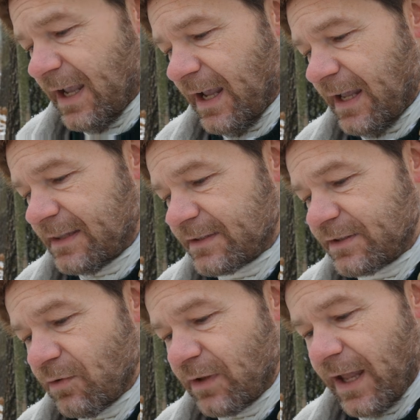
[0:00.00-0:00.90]
and the
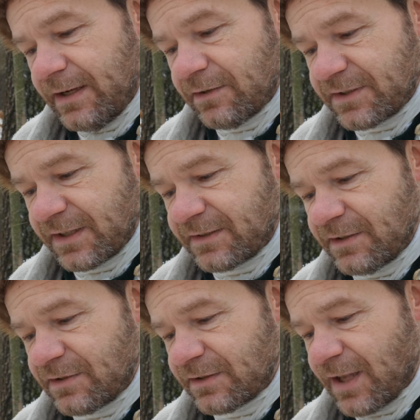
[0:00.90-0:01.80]
snow lay near six
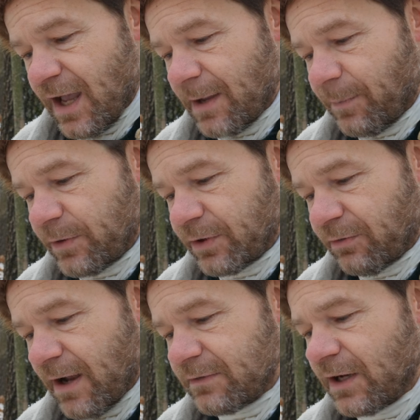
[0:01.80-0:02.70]
inches high upon the
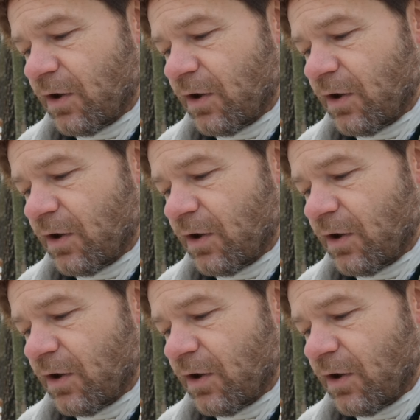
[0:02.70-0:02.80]
ground,